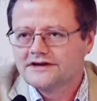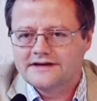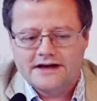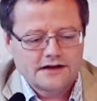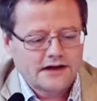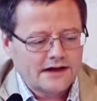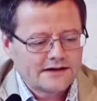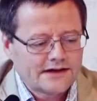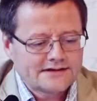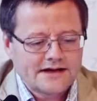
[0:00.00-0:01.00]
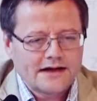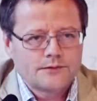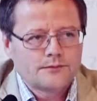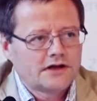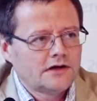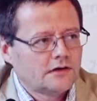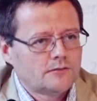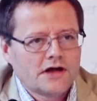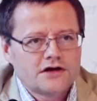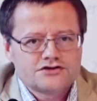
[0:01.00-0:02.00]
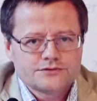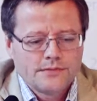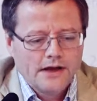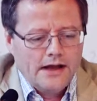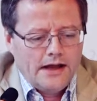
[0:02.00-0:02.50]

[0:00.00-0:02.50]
detained at that time in Belgium.